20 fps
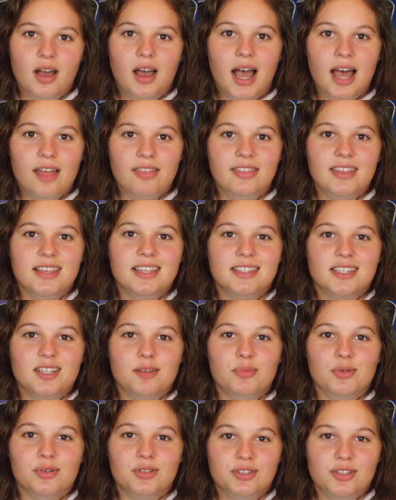at the
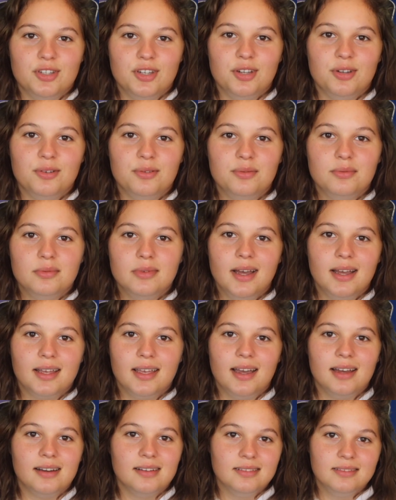Singapore Zoo
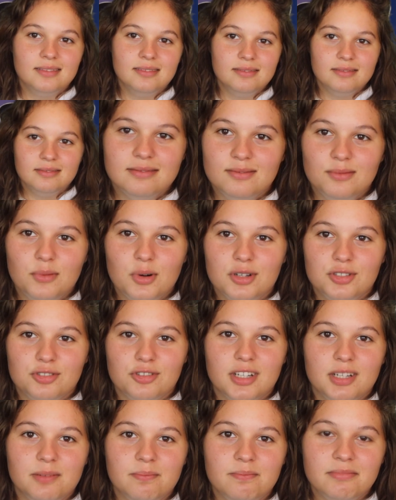again. What a
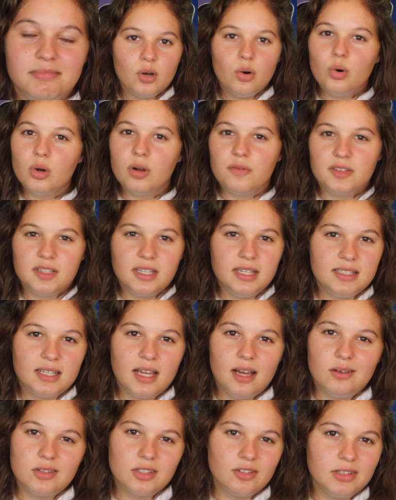dream. All of the
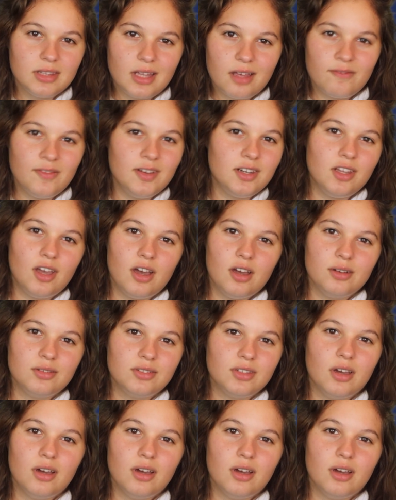details are in that video, so